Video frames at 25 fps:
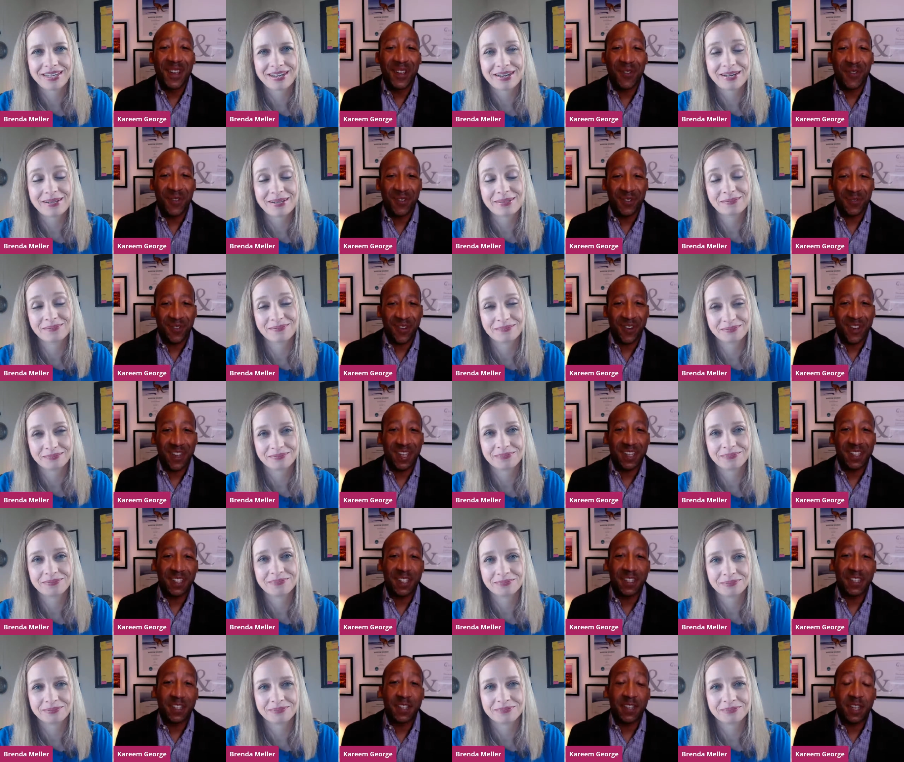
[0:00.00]
Speaker 1: yeah. to our
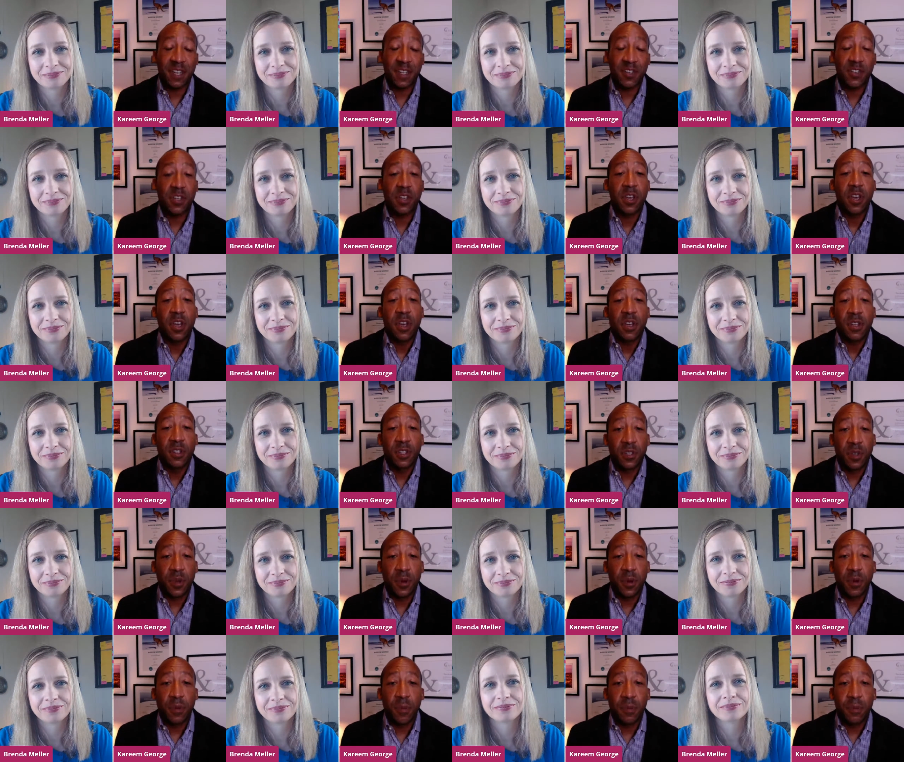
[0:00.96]
next destination.
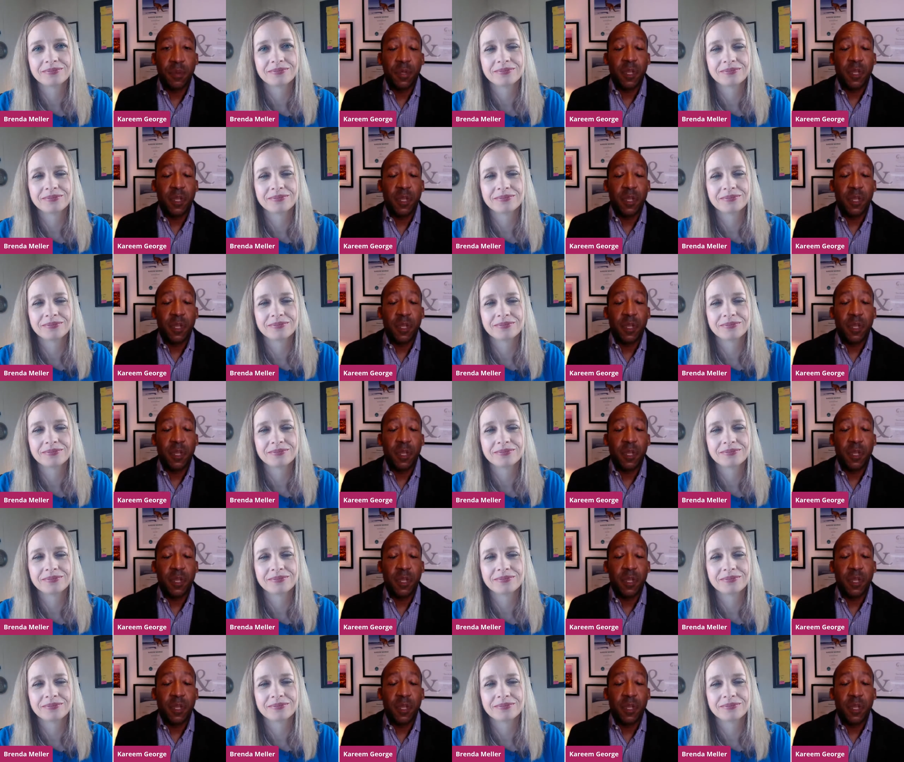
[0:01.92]
So